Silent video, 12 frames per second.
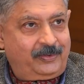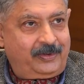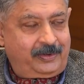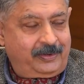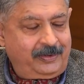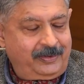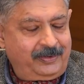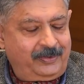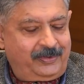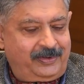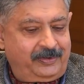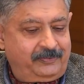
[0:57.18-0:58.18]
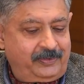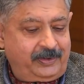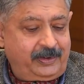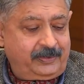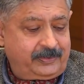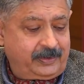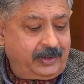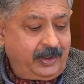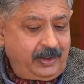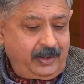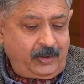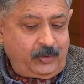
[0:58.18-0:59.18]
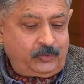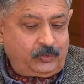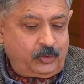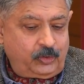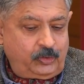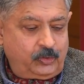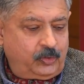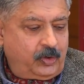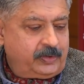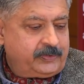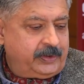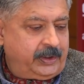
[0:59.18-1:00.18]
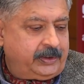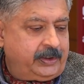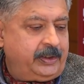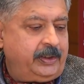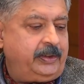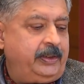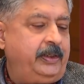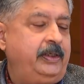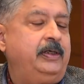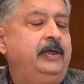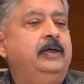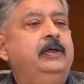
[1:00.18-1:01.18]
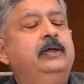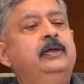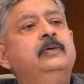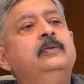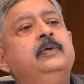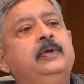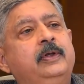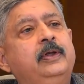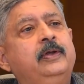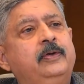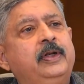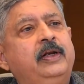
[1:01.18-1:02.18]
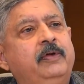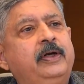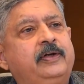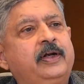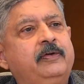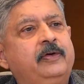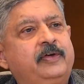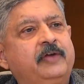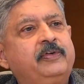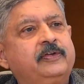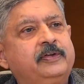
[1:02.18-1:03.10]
Okay, fantastic. So you got selected in the railway traffic